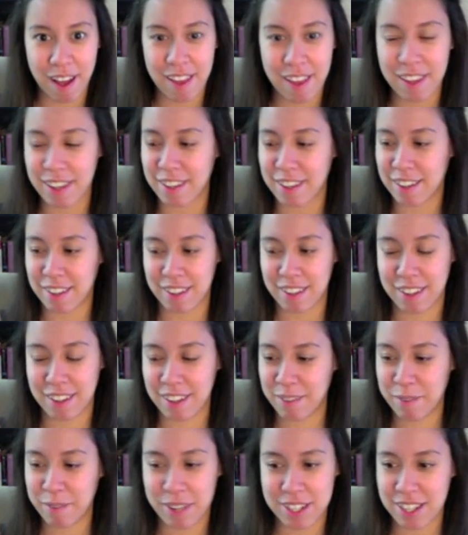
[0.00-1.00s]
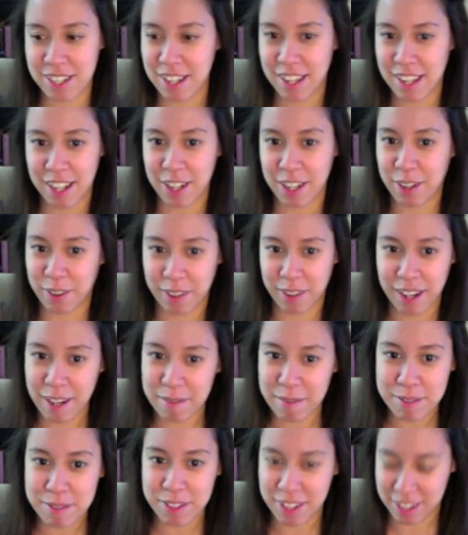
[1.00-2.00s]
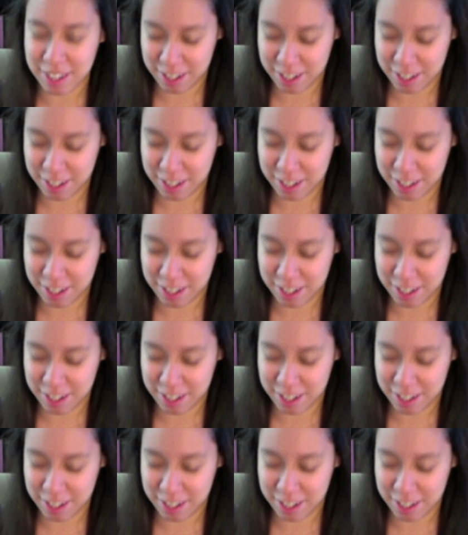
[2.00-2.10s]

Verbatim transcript: Like, it wasn't like cramps or anything.